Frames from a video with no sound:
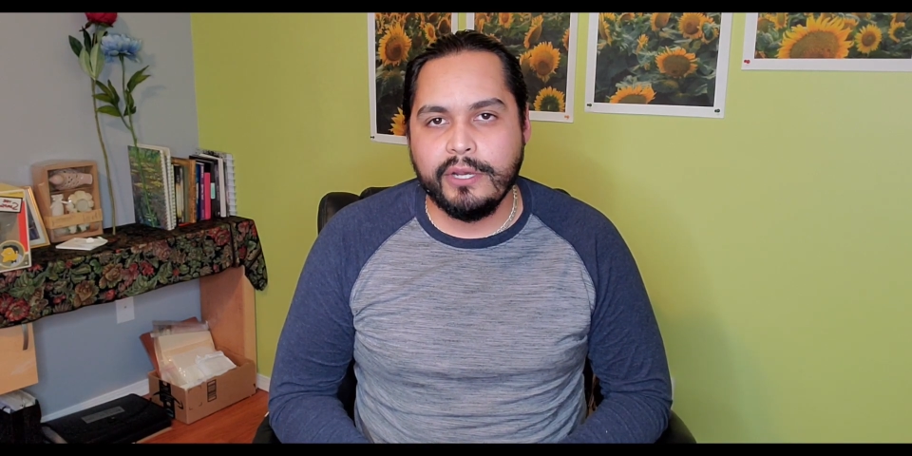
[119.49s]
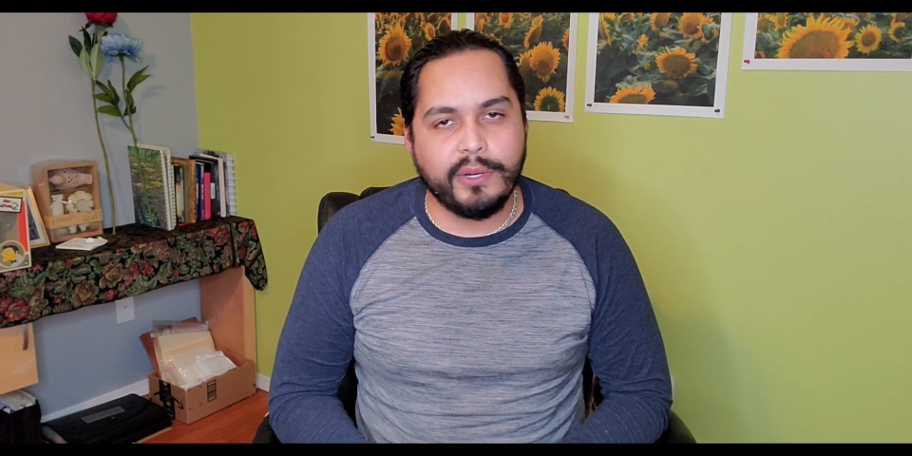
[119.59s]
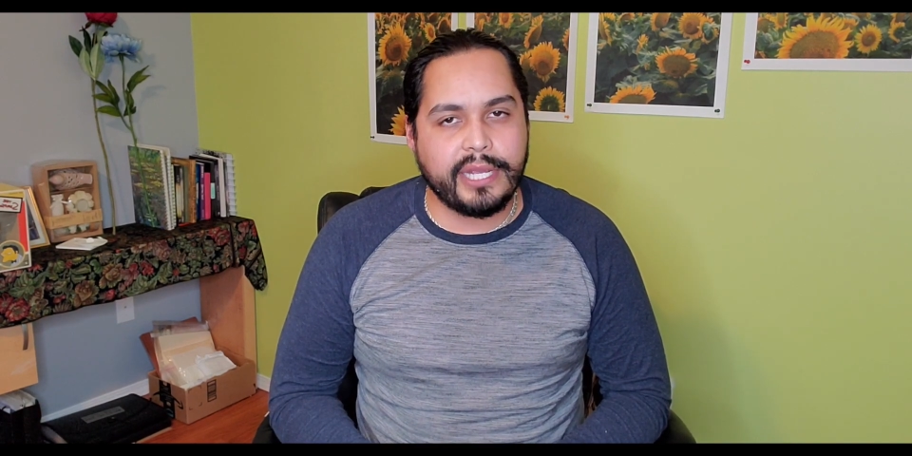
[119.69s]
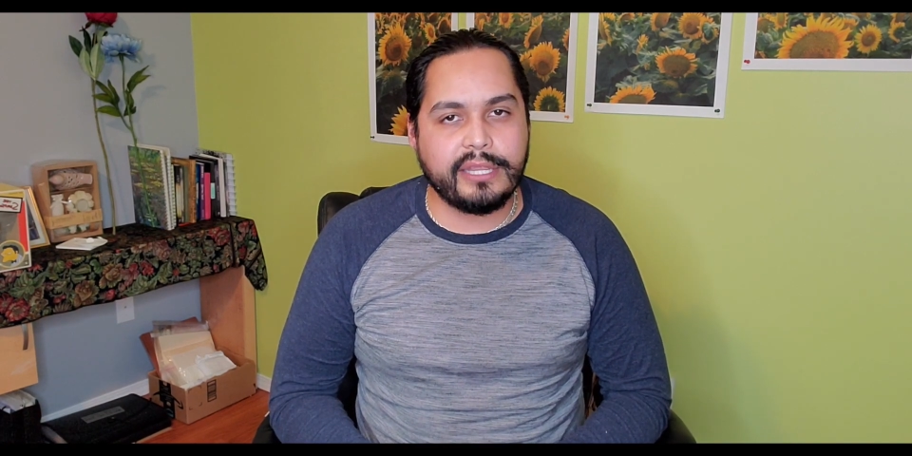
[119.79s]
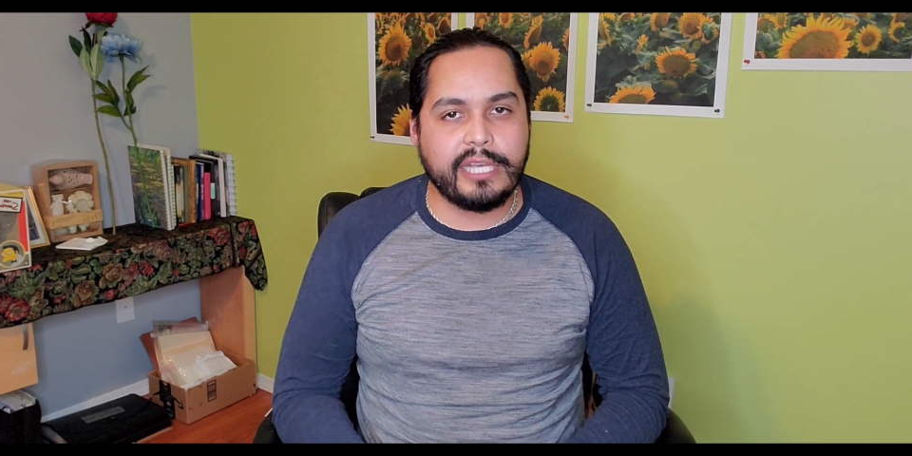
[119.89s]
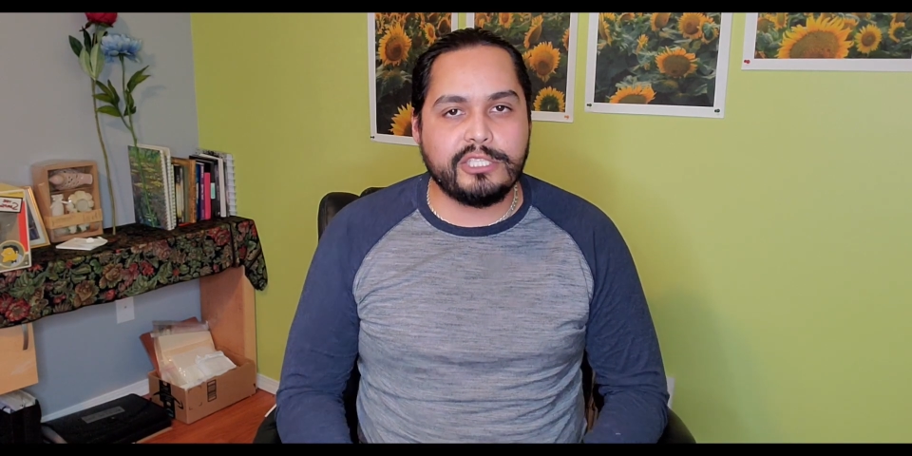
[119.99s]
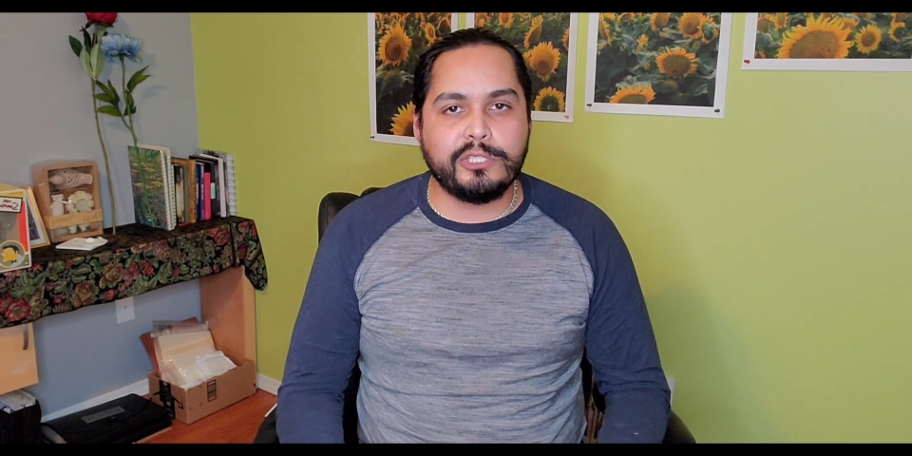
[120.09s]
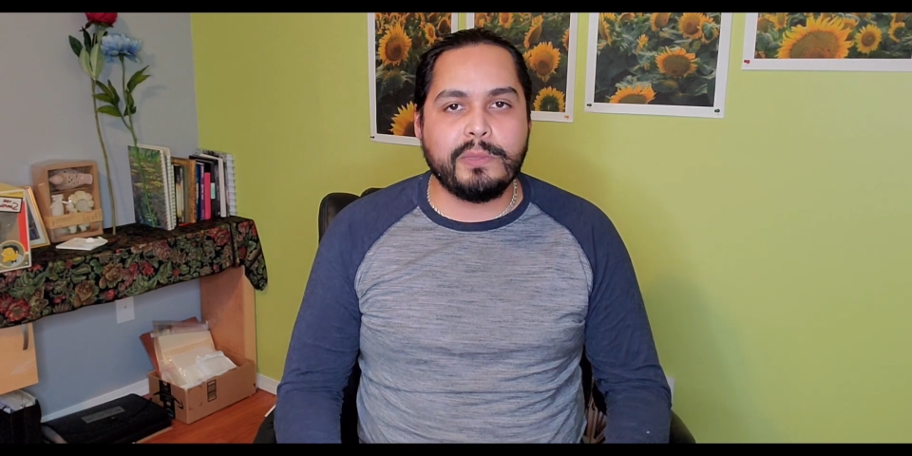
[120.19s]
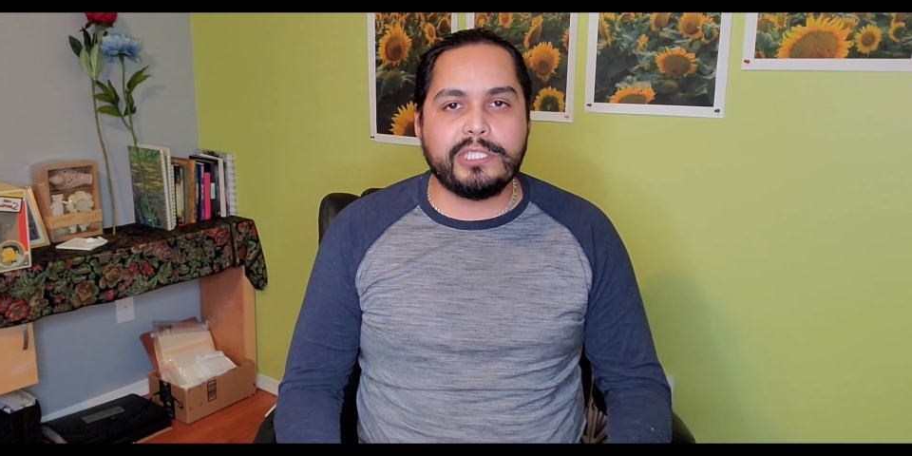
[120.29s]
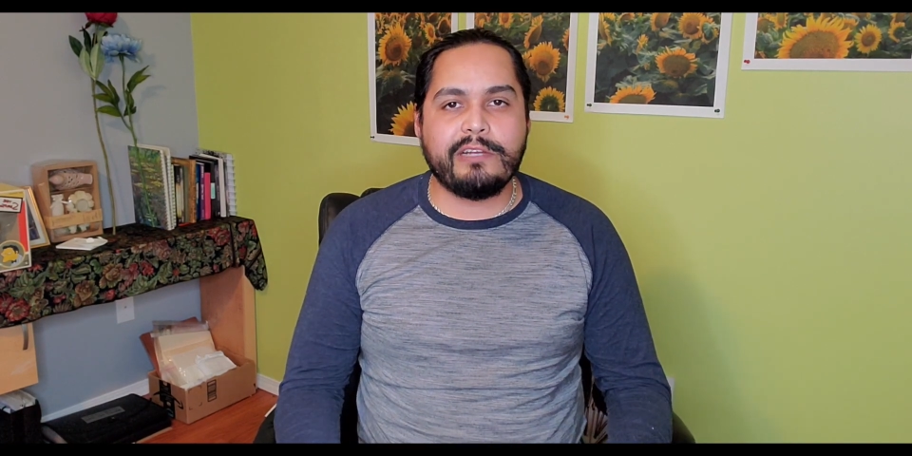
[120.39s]
Okay, thanks
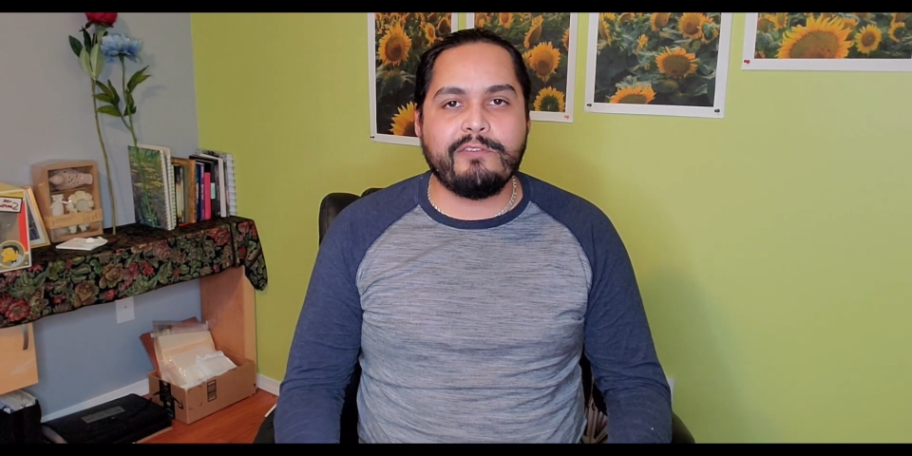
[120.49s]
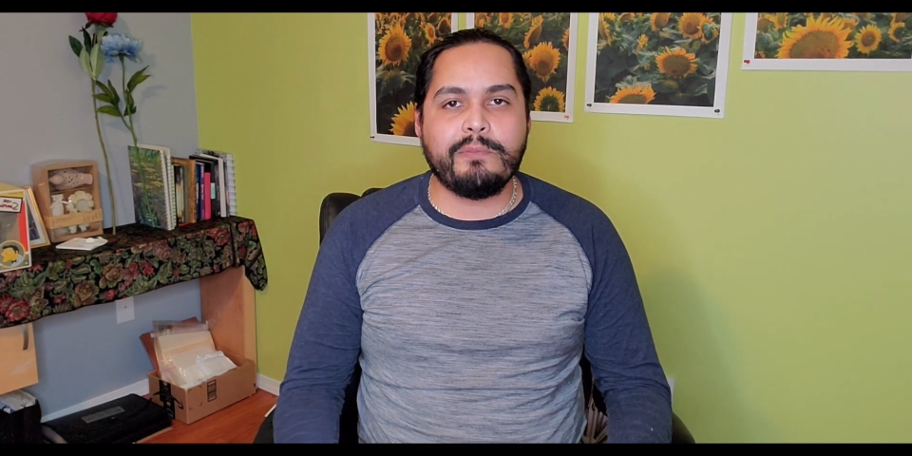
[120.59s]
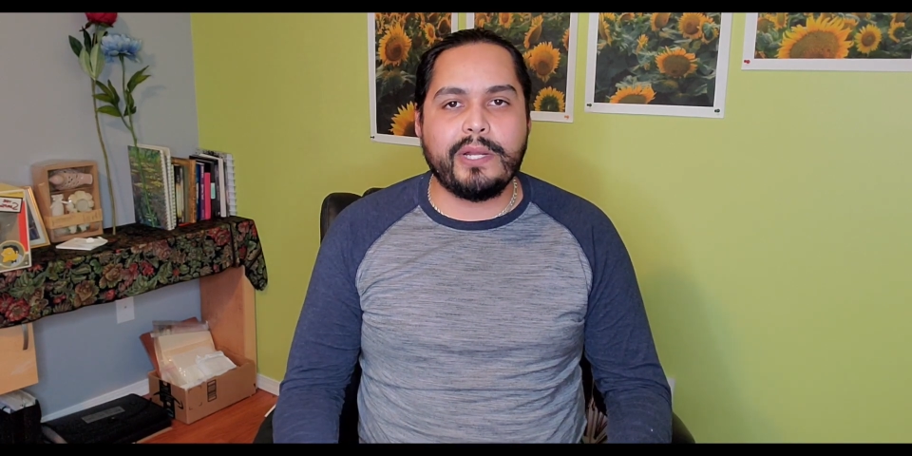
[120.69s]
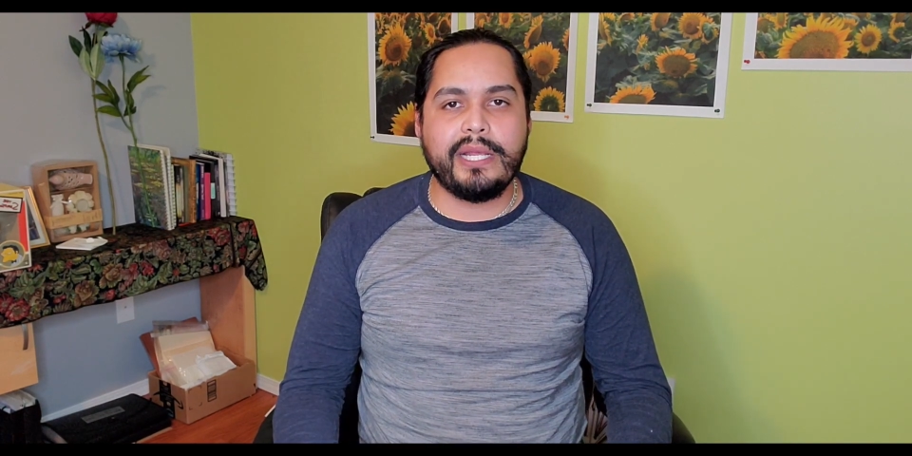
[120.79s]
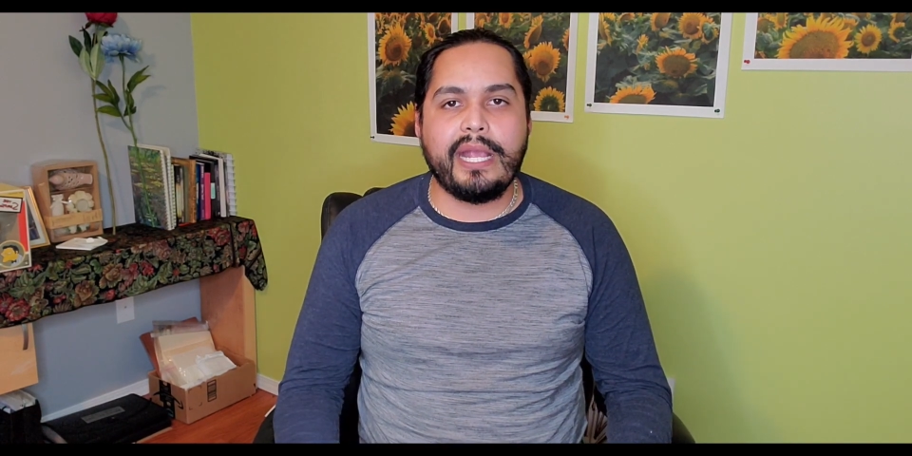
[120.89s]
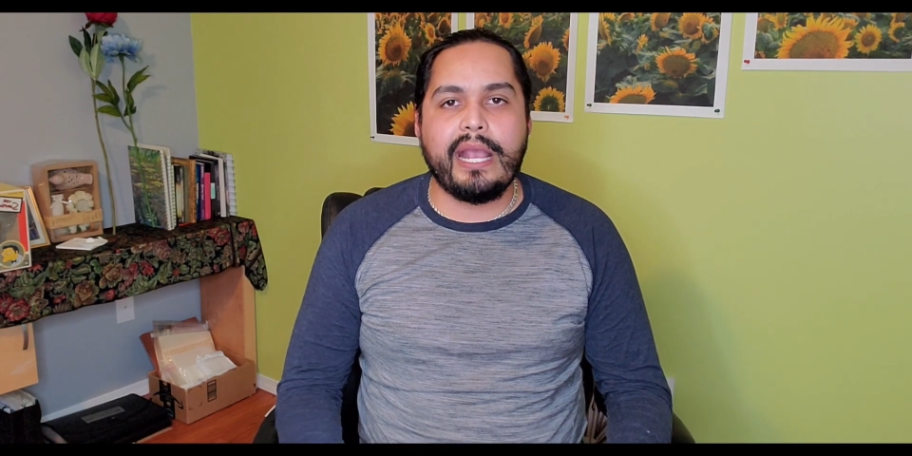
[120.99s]
so much, everybody,